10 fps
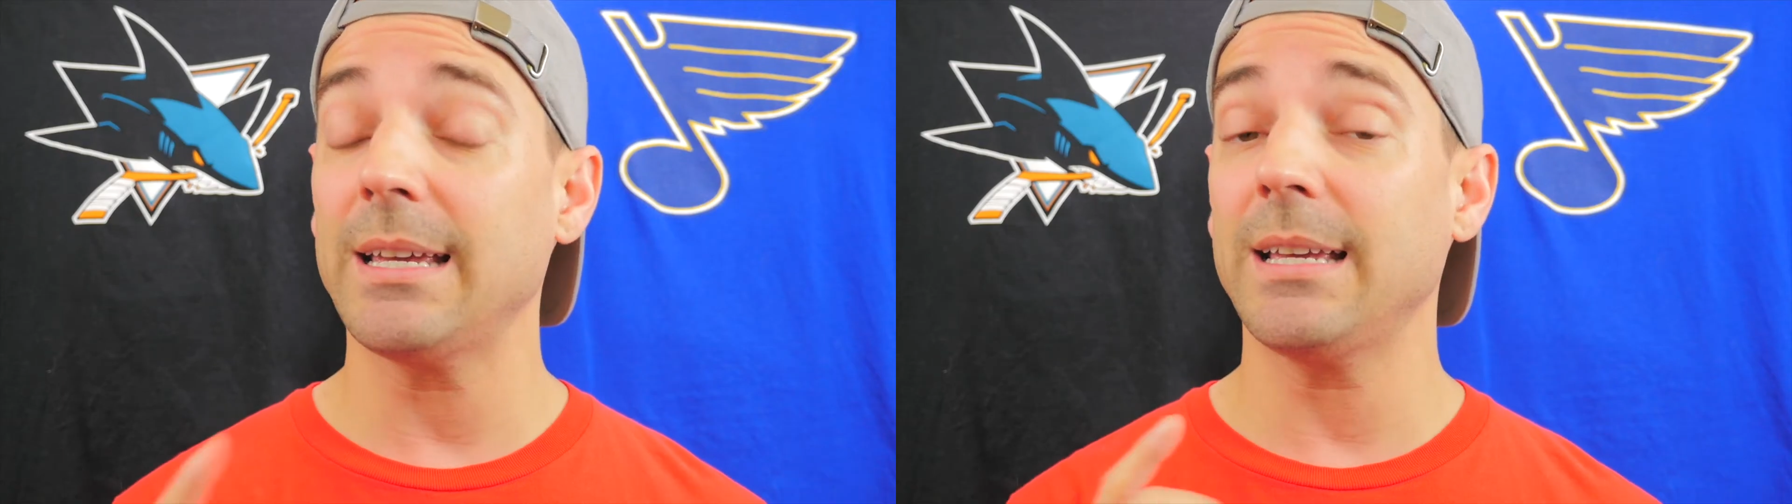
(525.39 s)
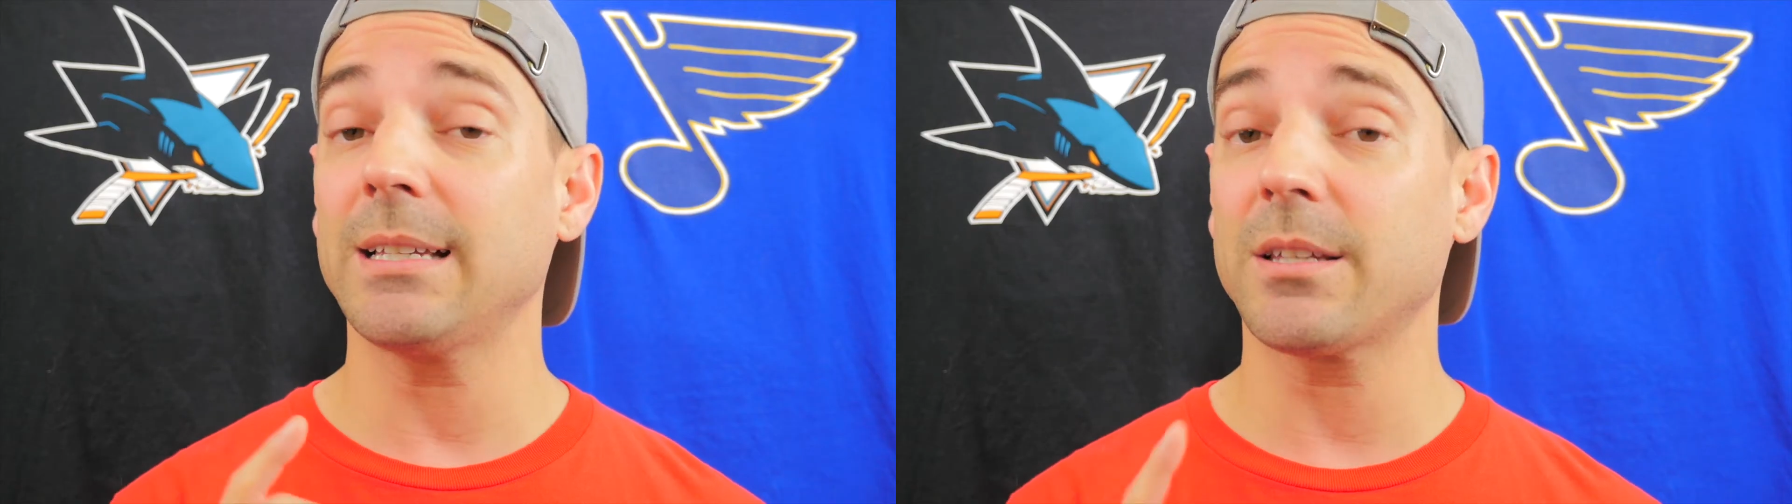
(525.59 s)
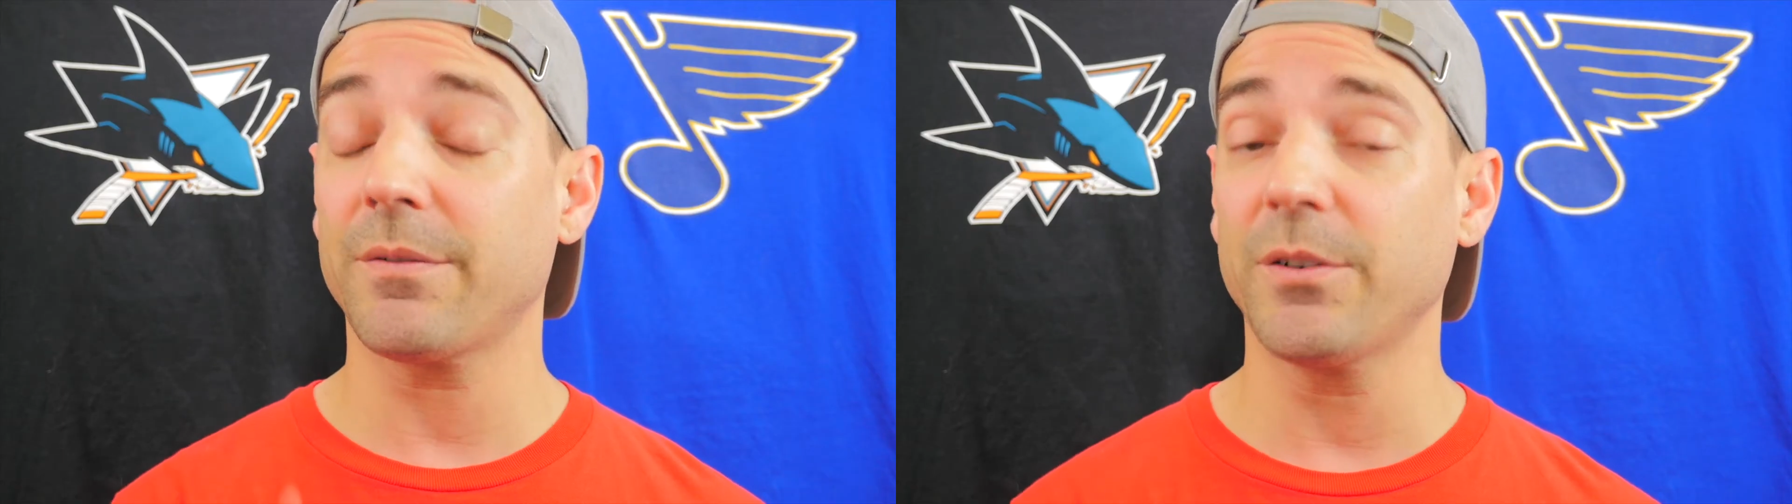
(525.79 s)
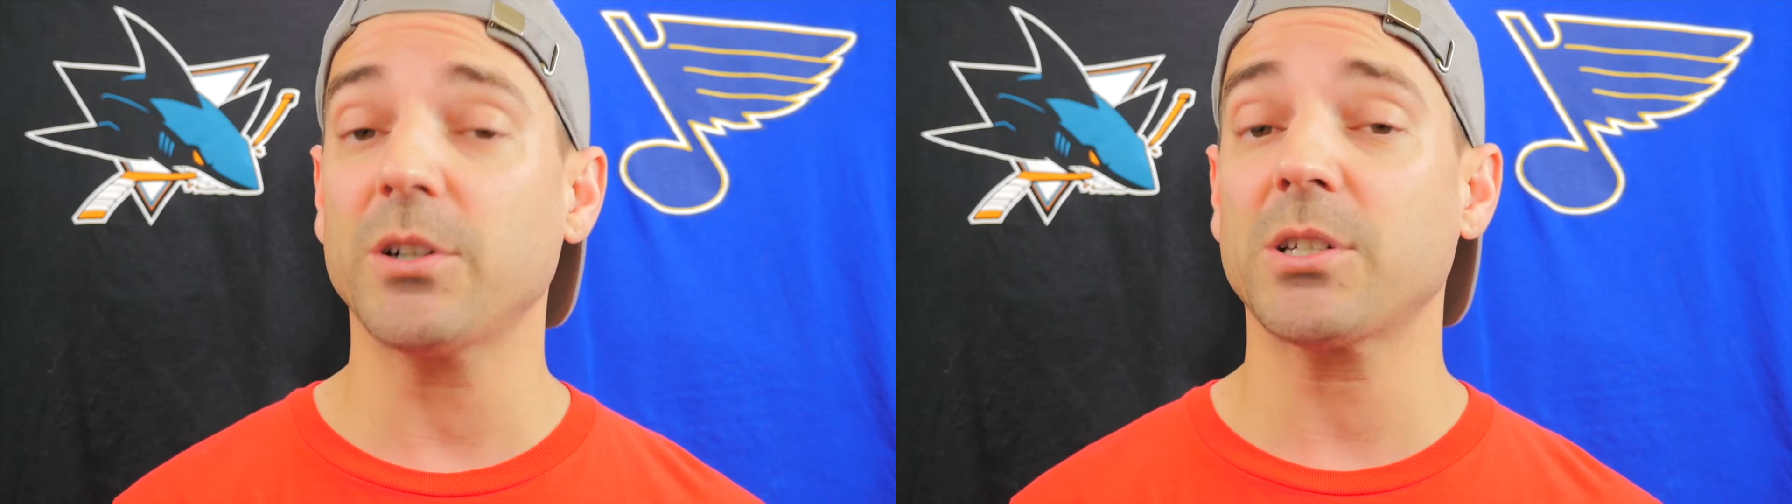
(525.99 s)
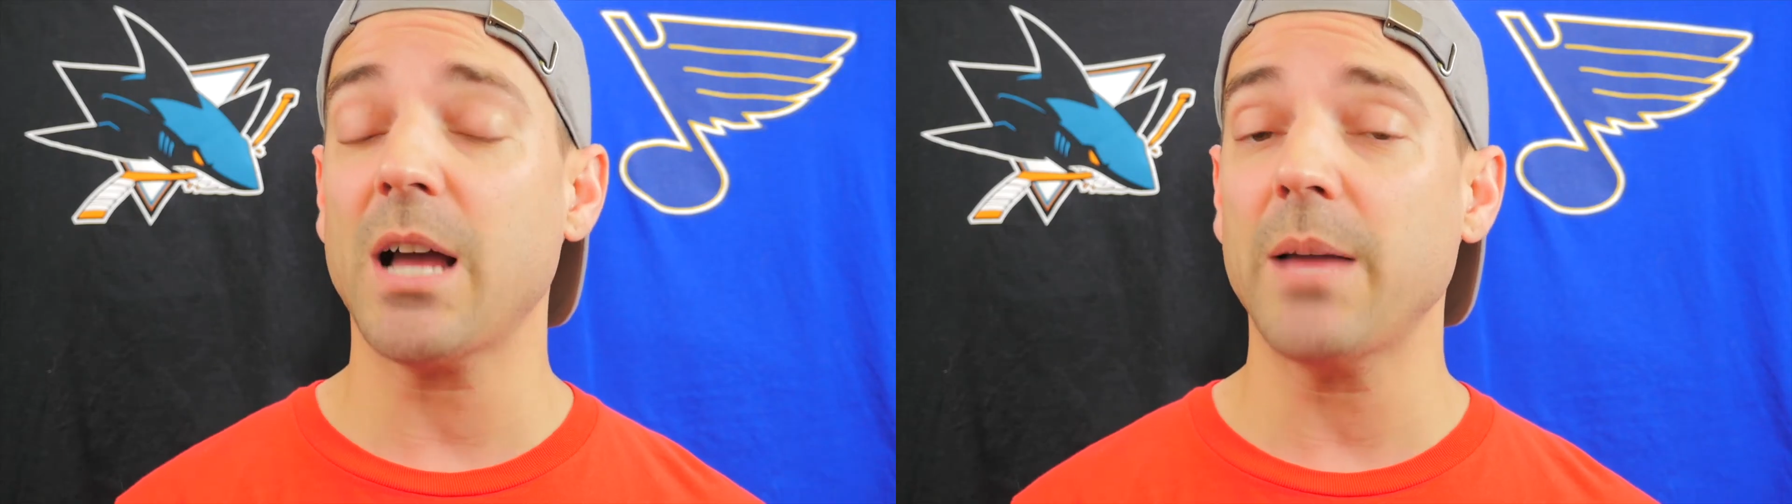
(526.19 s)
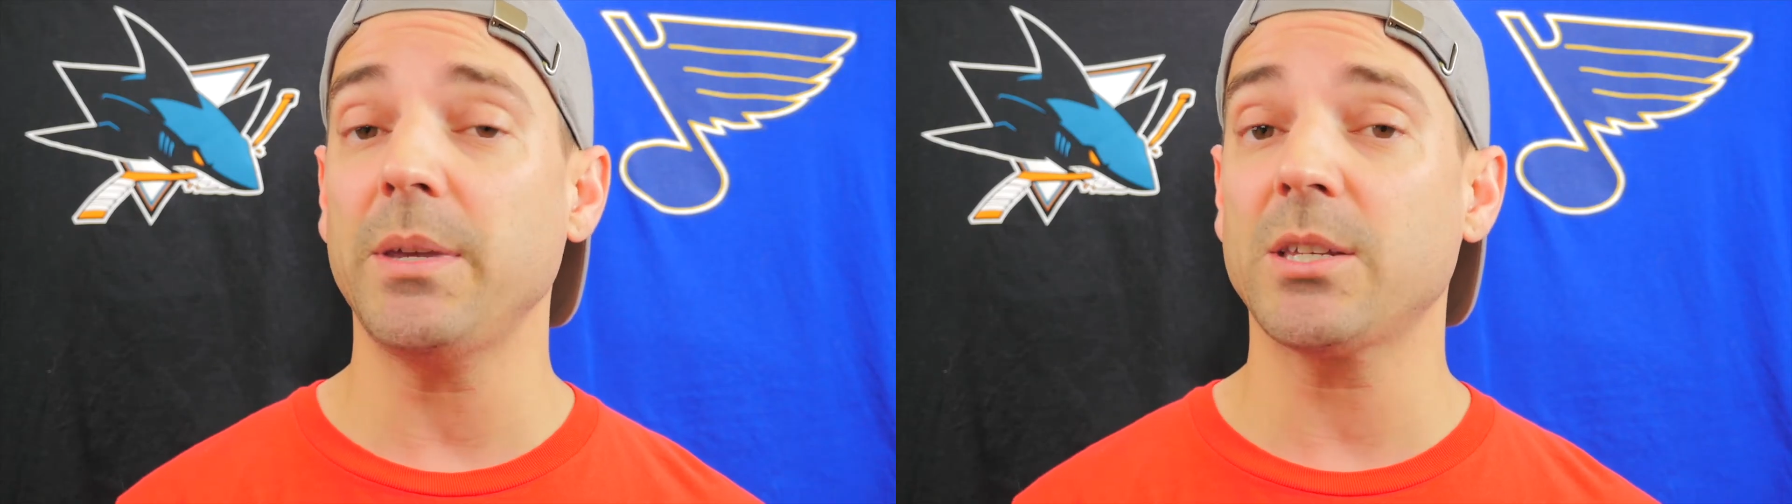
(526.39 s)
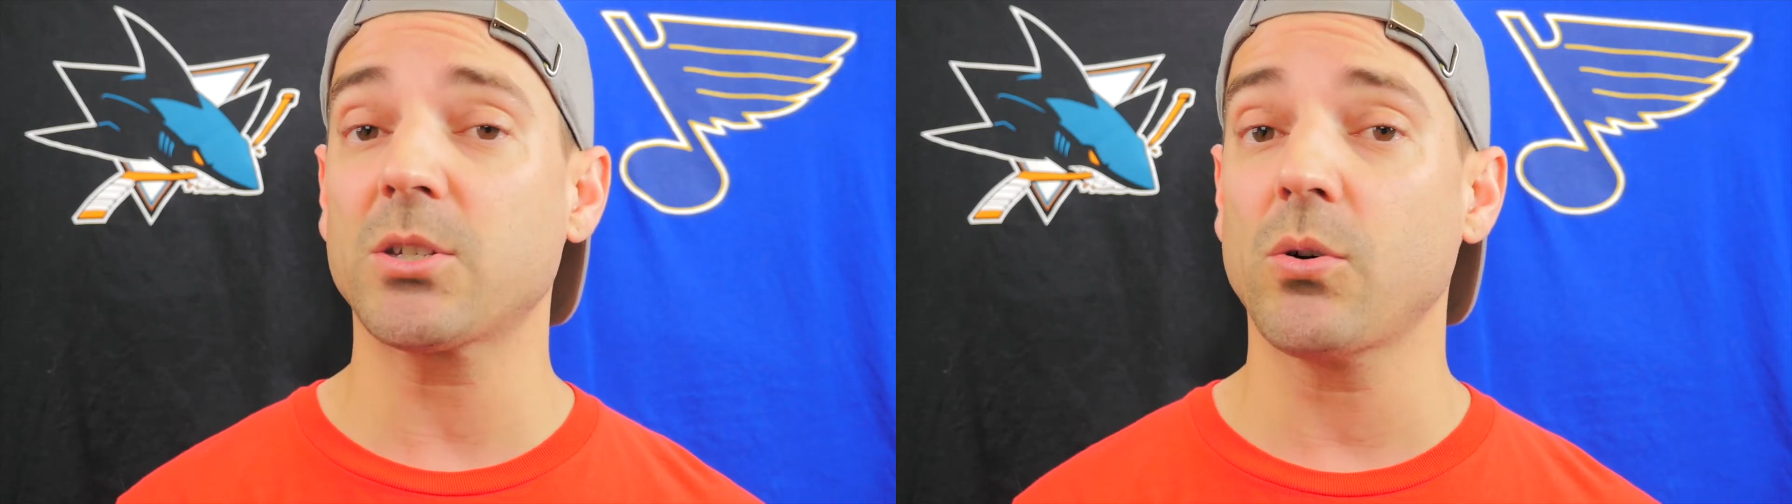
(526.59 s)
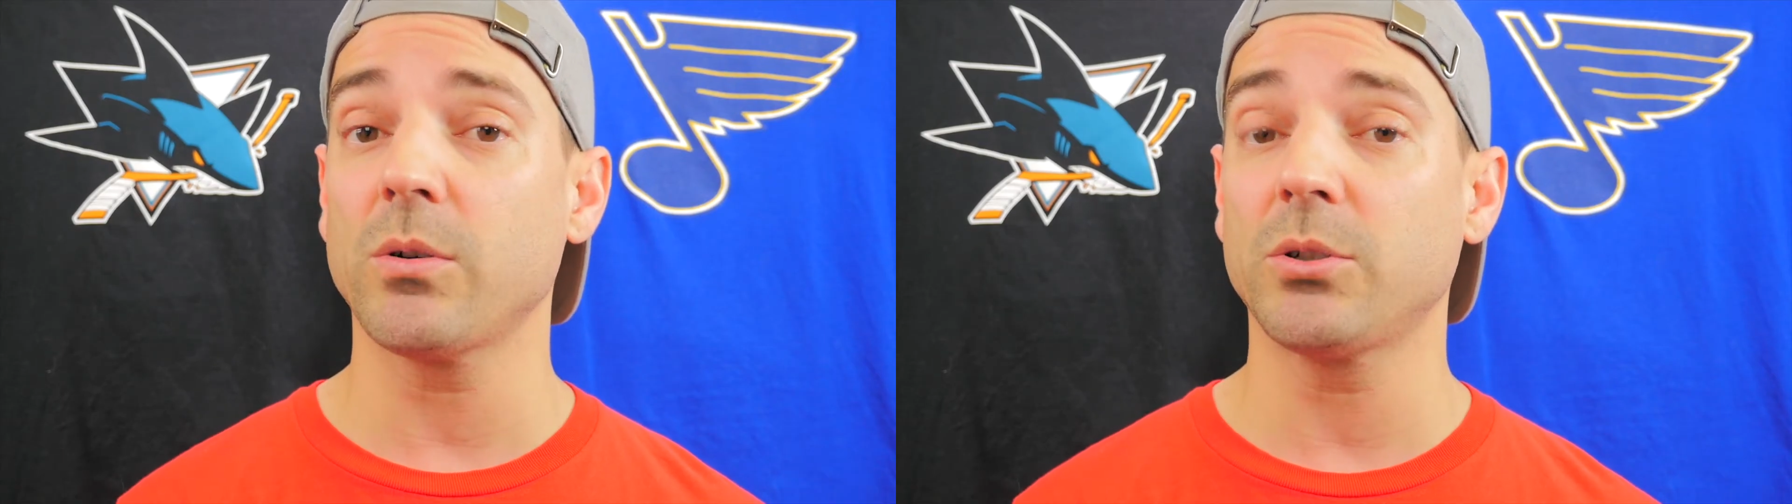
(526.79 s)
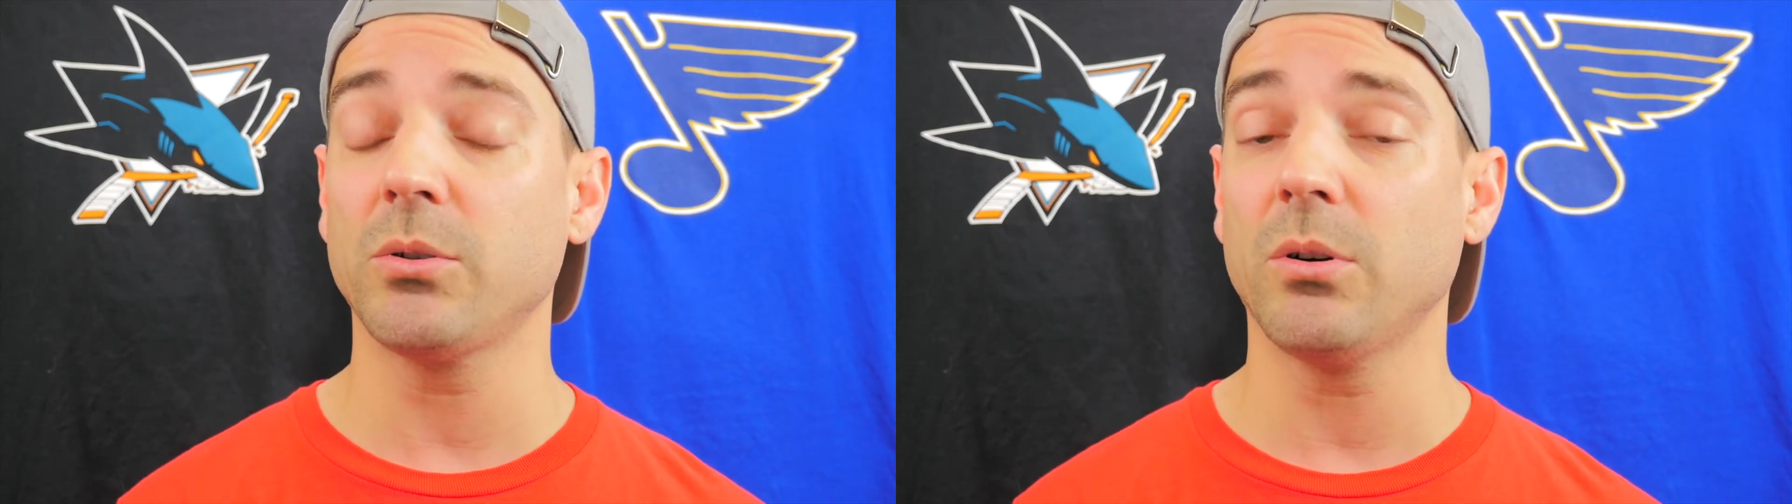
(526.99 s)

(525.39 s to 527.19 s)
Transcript: It's the first time he scored two